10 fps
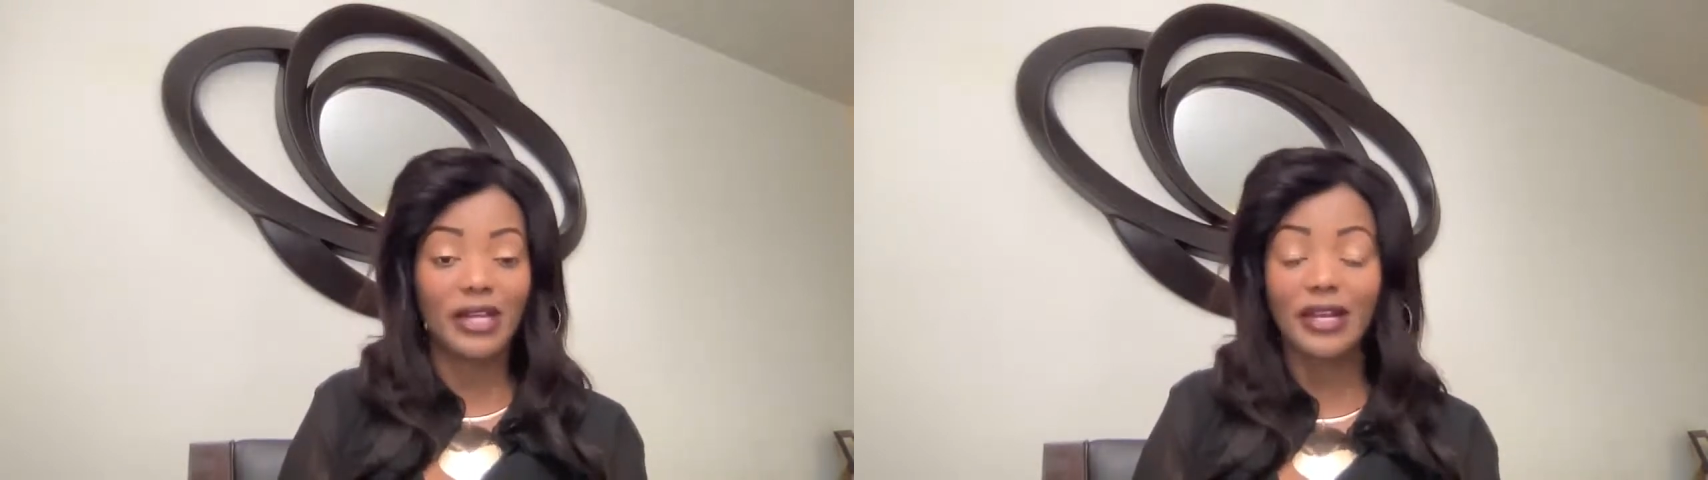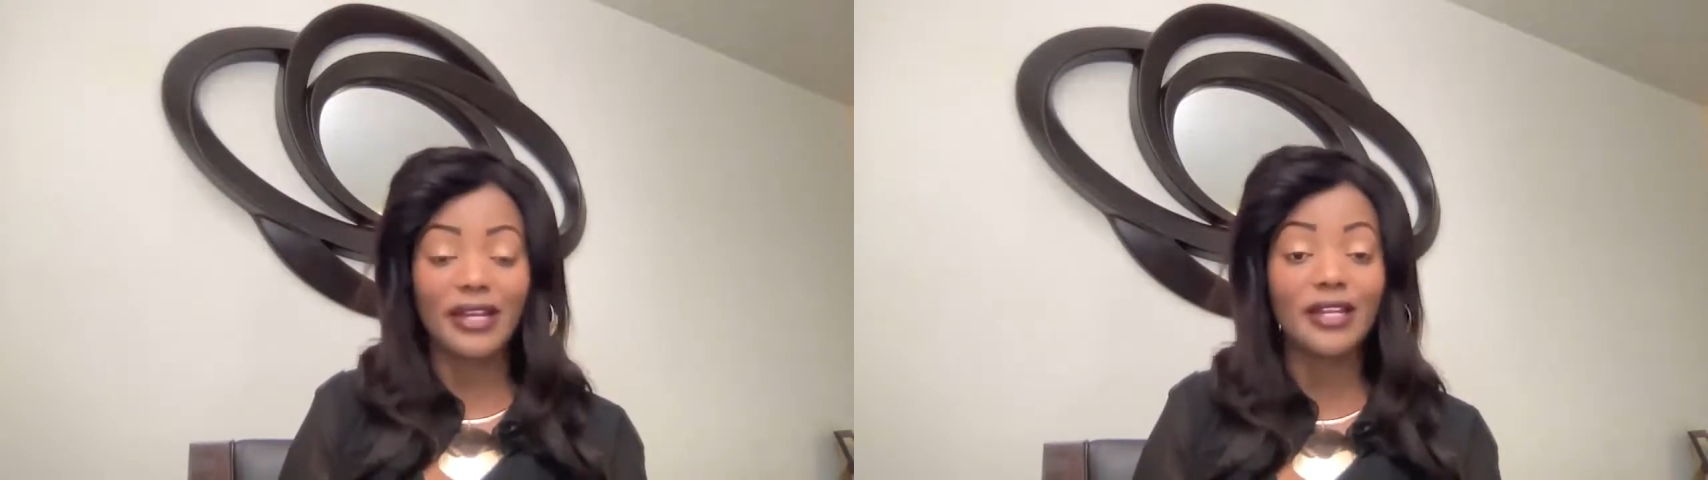
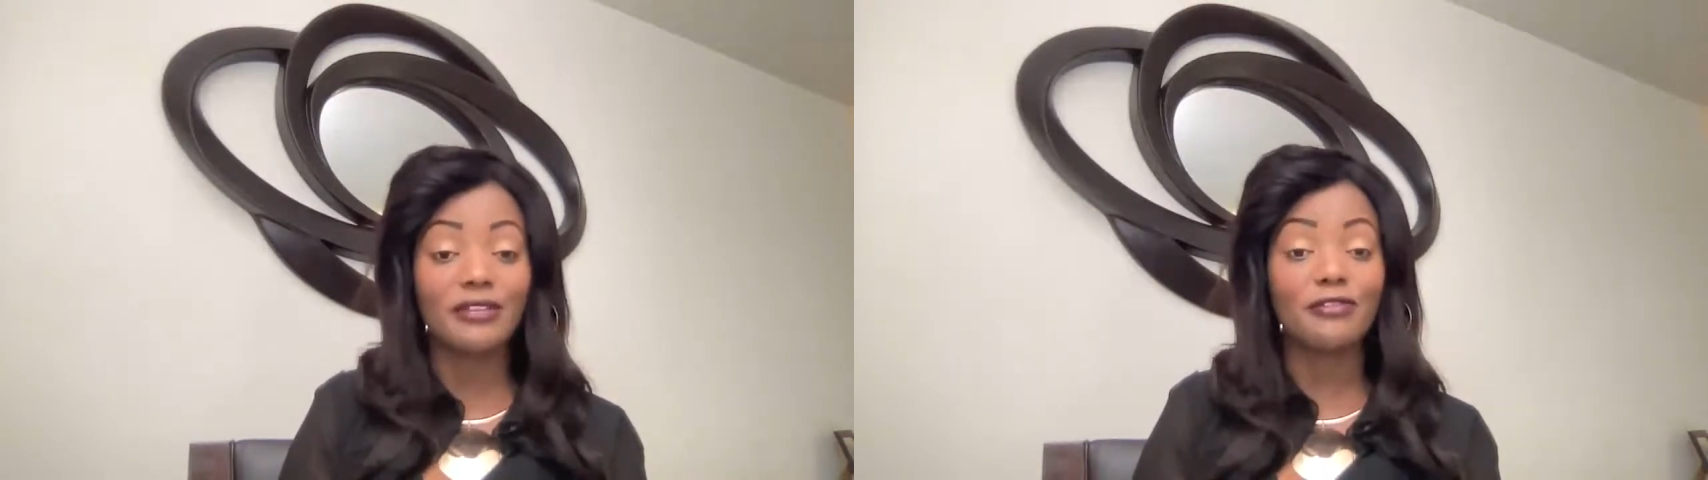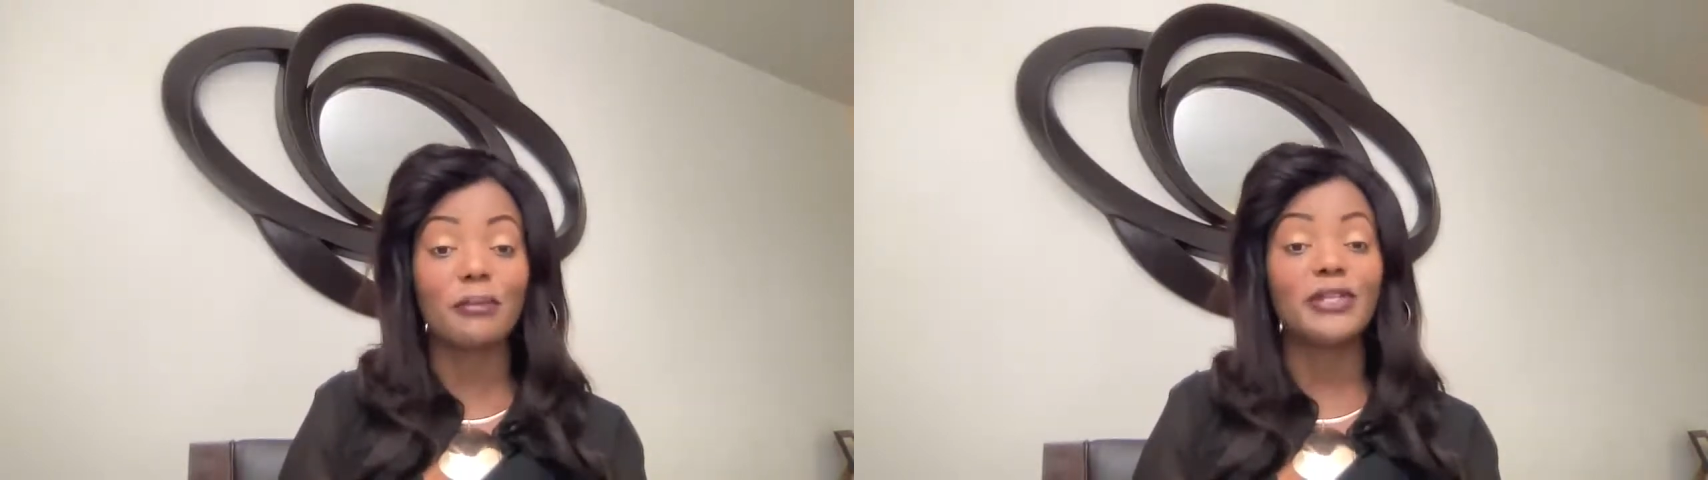any
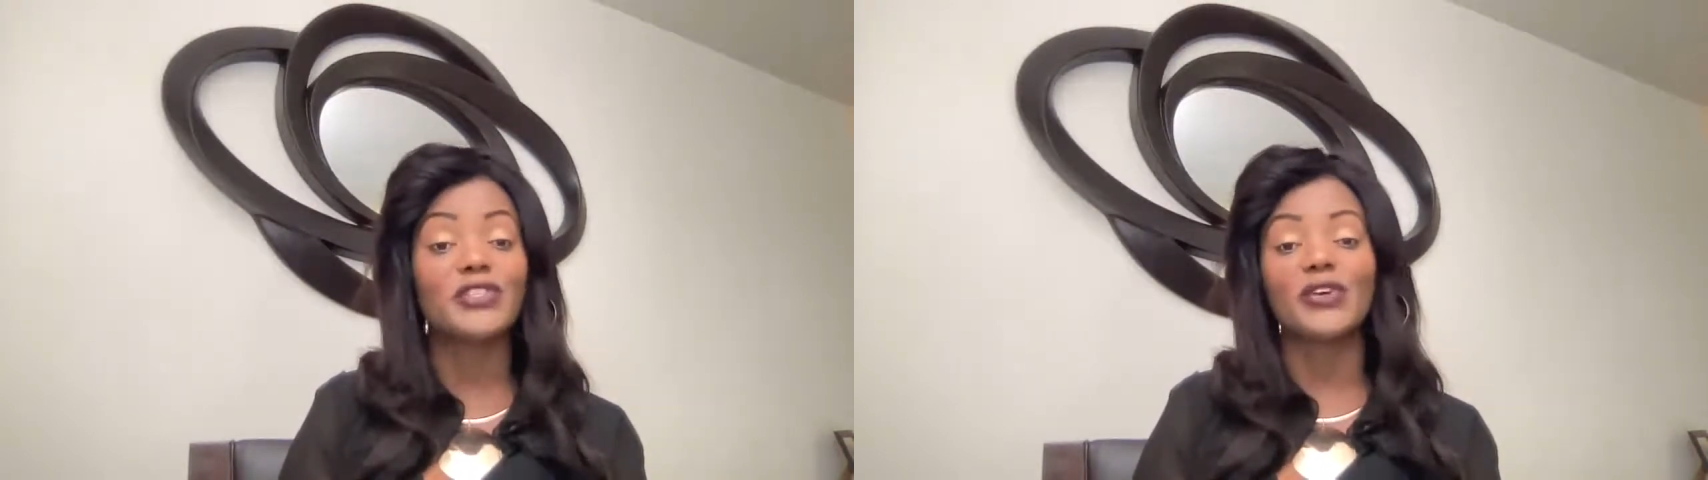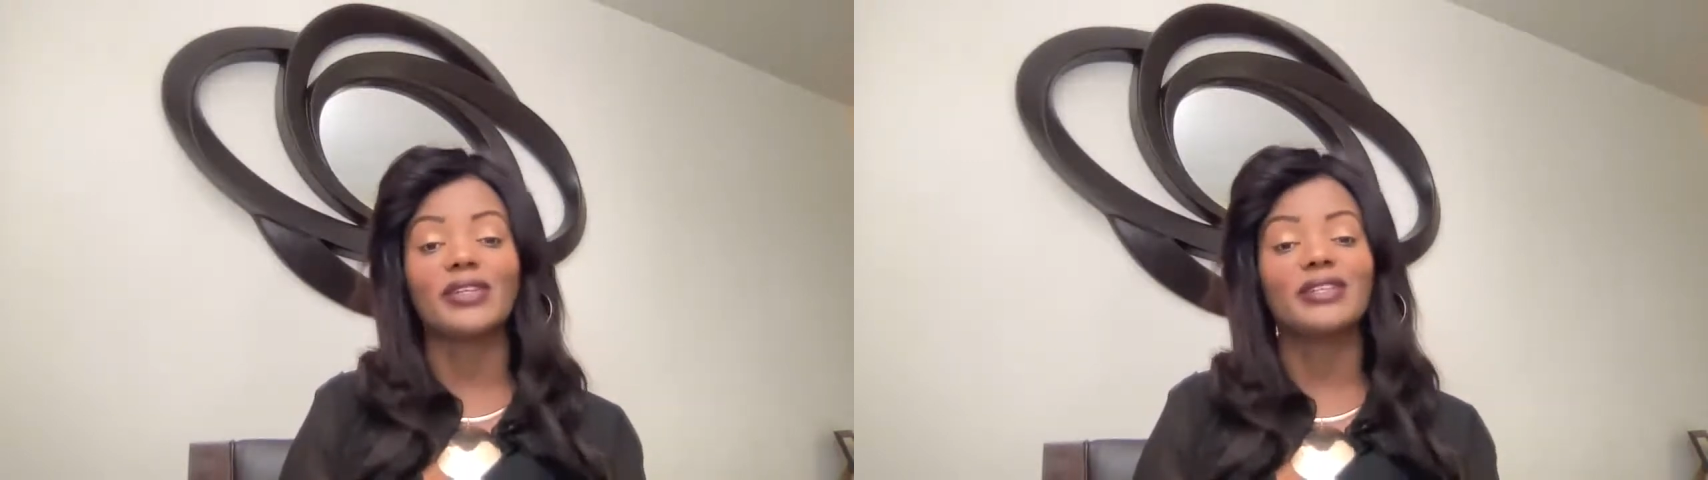
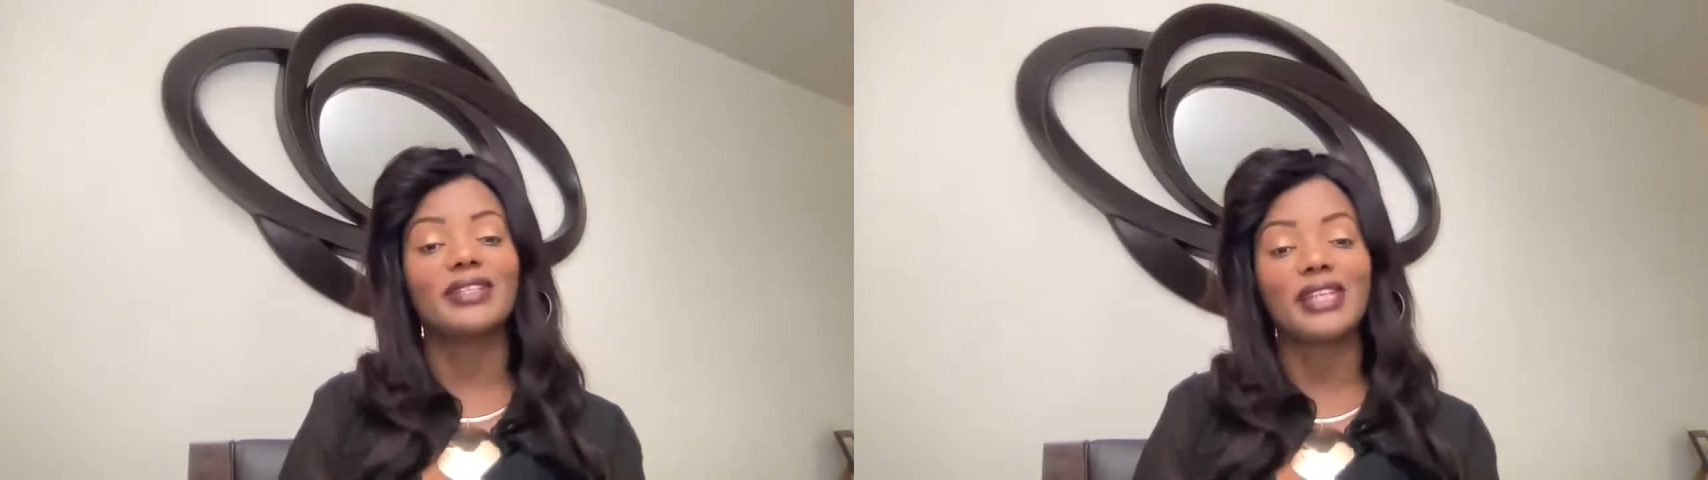information